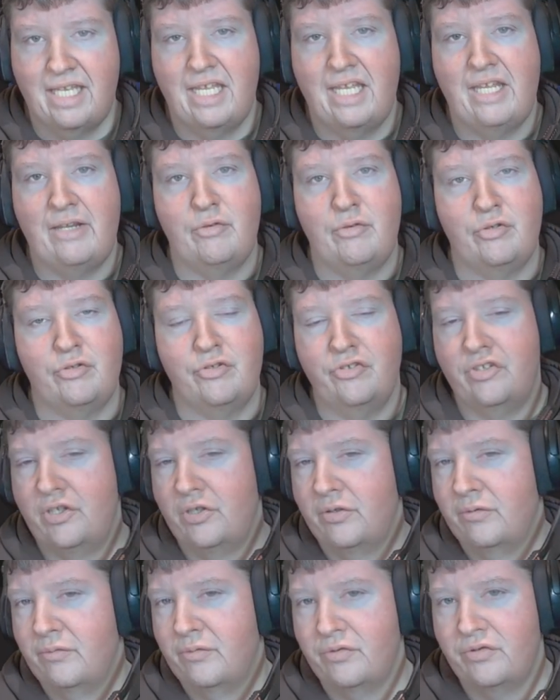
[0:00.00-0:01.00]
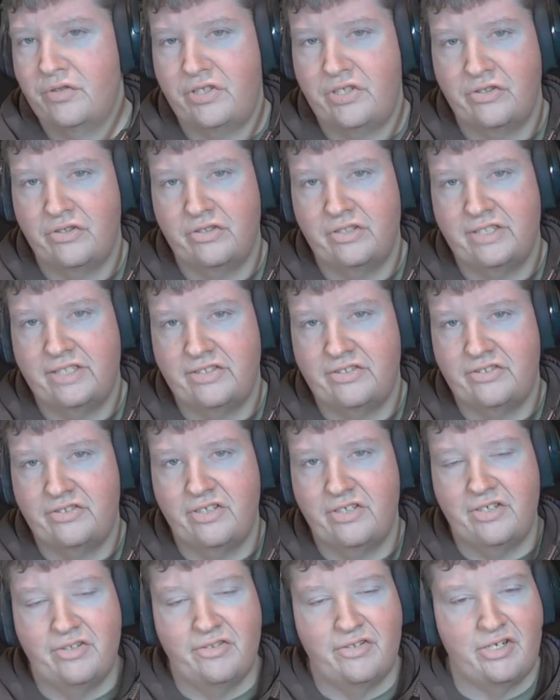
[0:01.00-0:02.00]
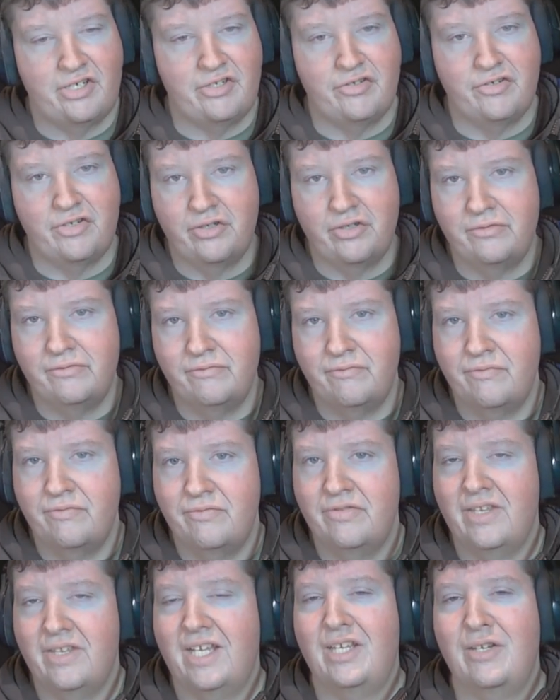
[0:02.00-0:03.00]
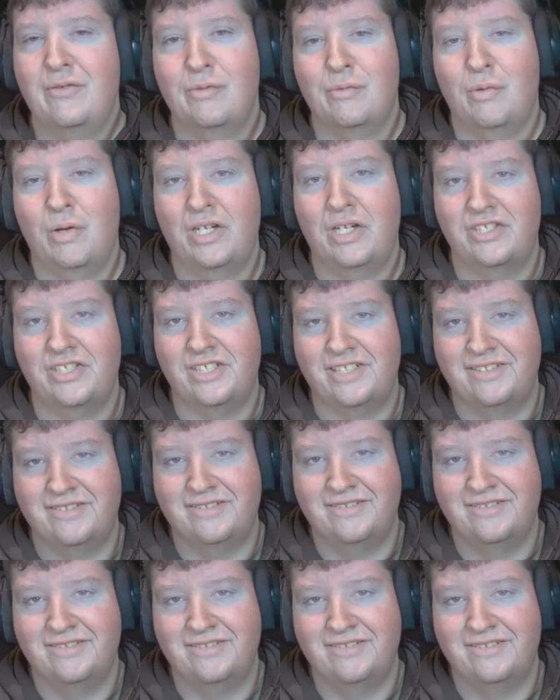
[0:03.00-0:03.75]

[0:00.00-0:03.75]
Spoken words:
If you're just here for the tier list, there you go. Thank you for watching.